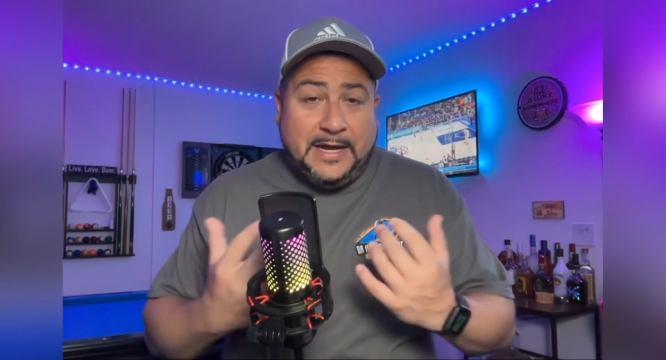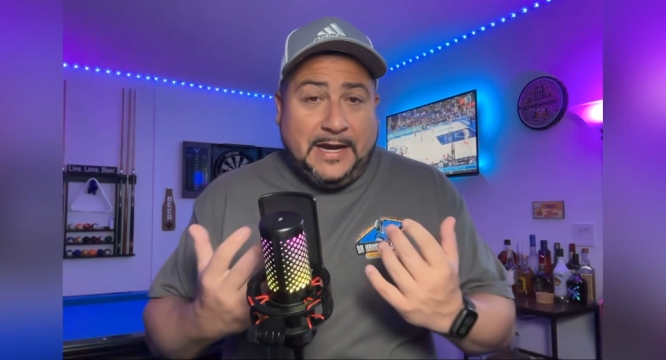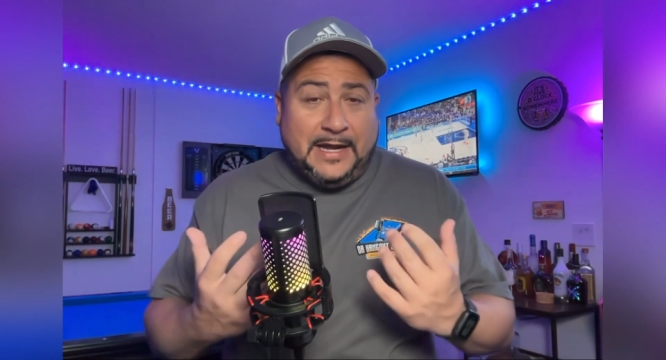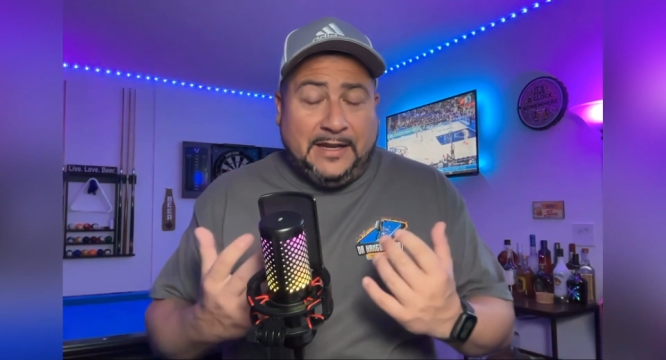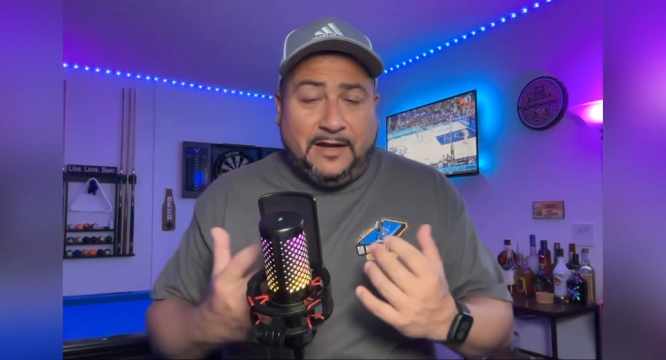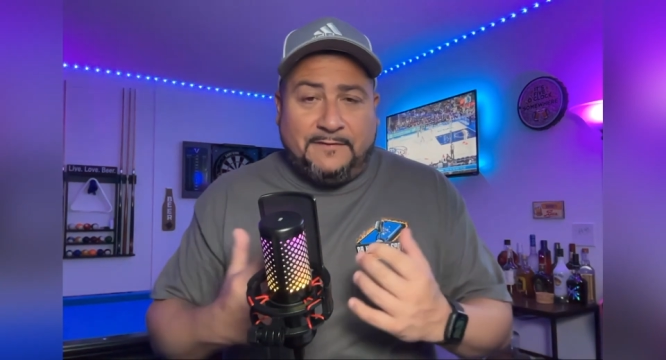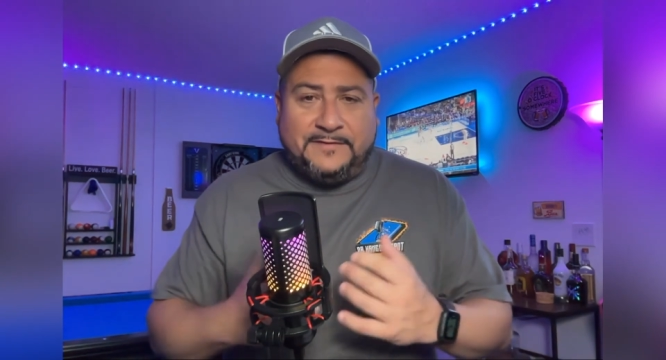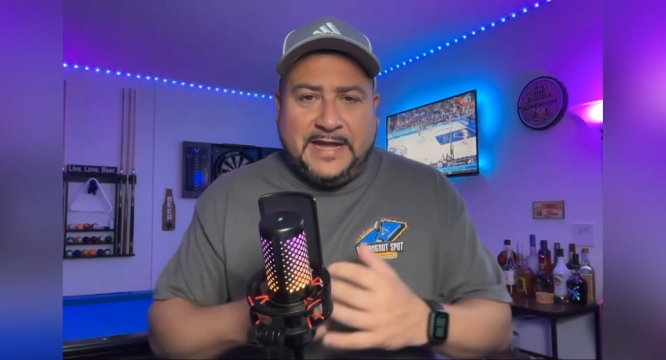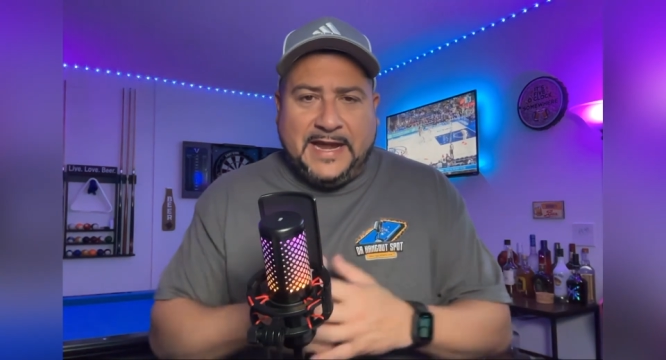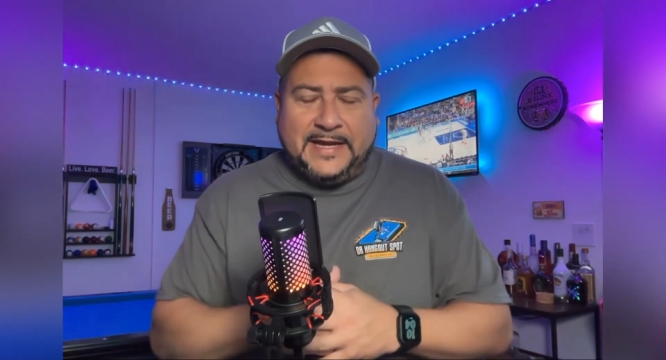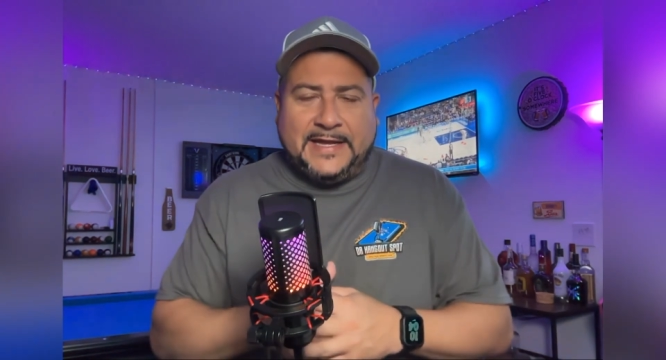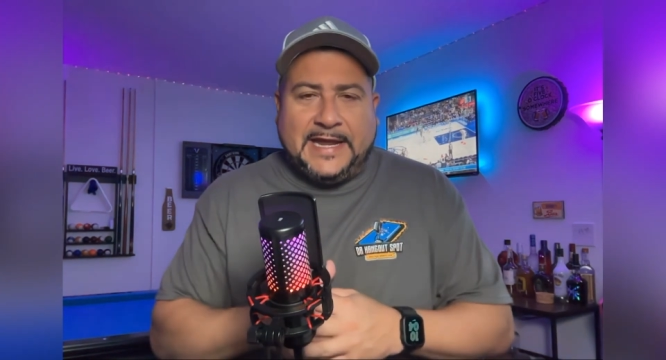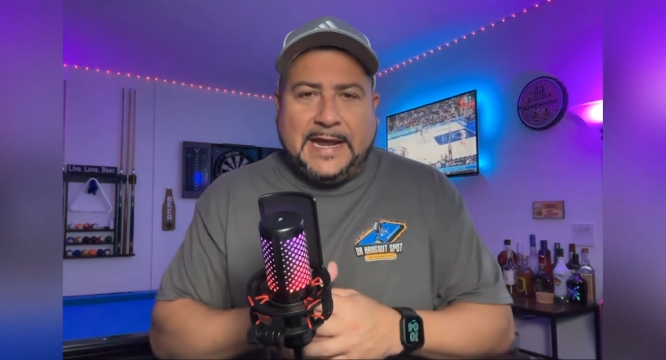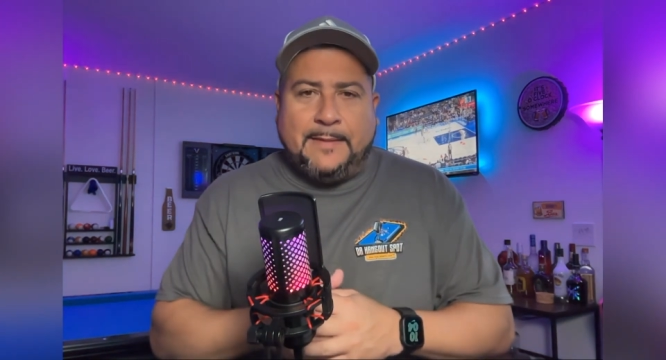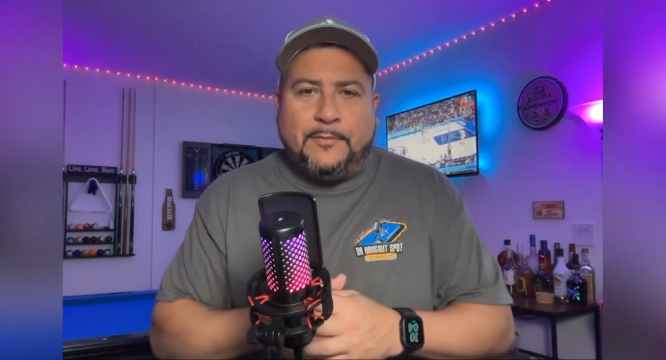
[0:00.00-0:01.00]
I love Dan
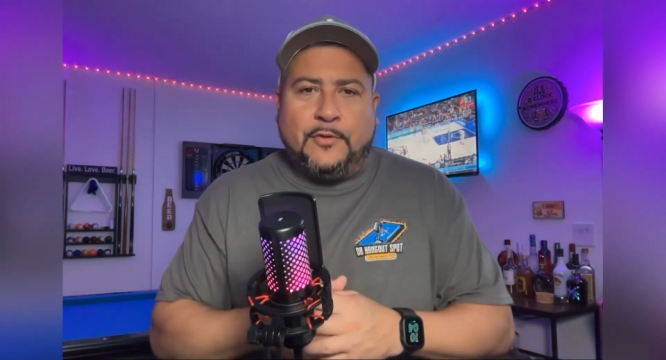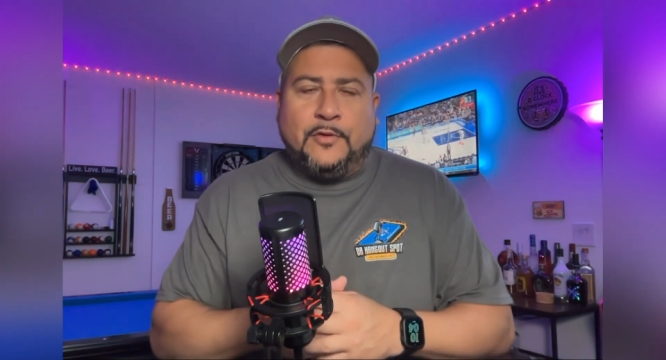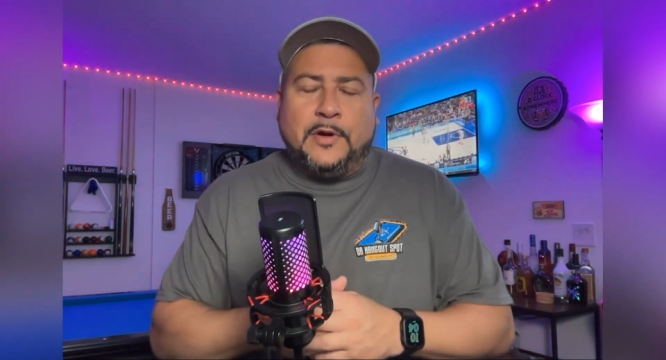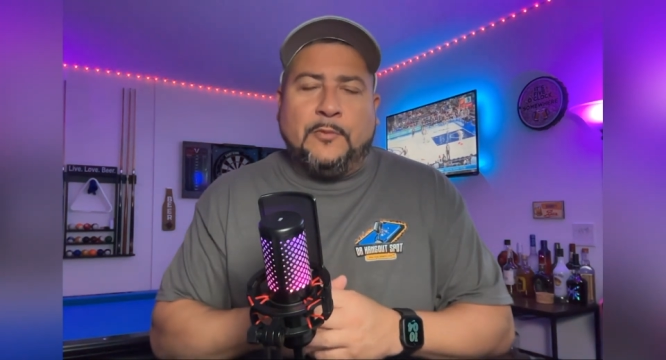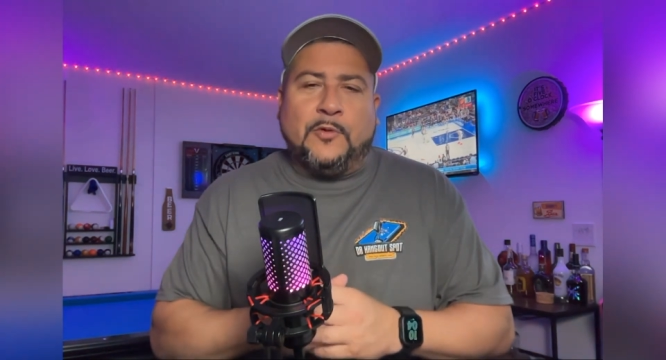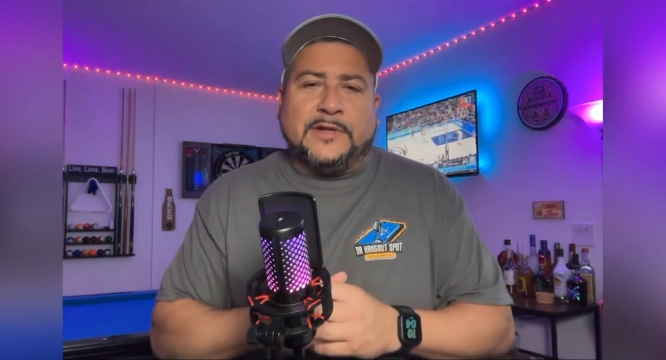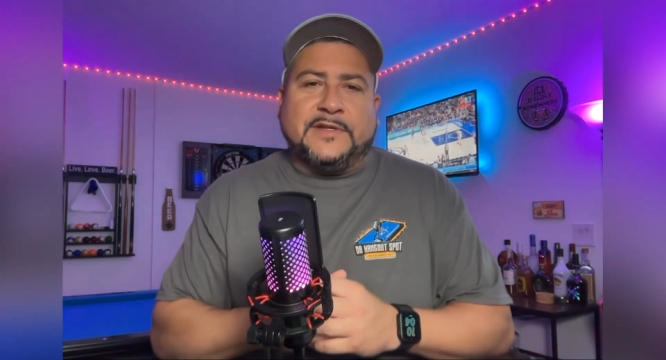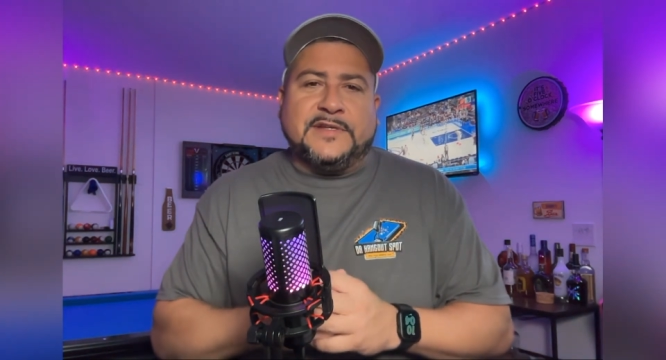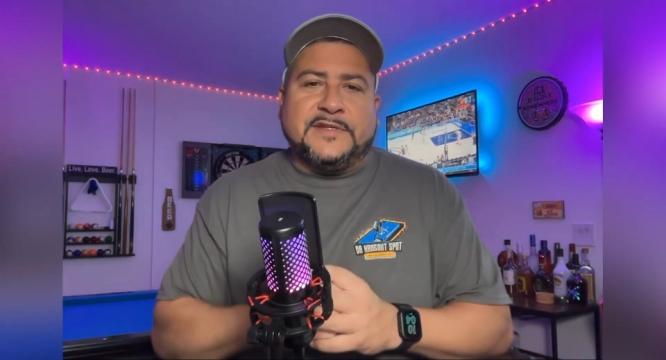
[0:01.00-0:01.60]
Campbell and what